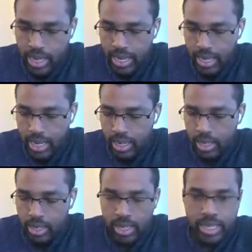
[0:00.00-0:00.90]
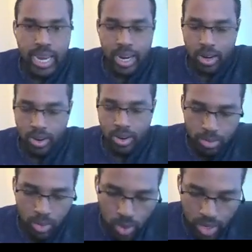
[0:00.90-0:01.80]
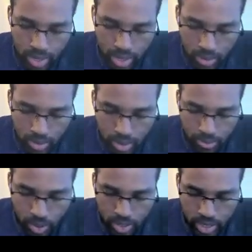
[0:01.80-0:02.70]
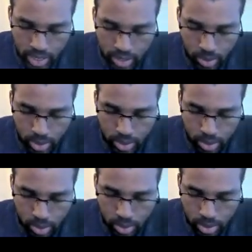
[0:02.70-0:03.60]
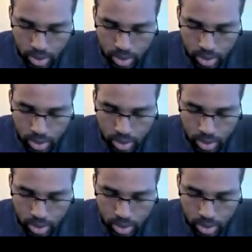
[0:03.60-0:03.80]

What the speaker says: like a diagram where you think of the first thing to include,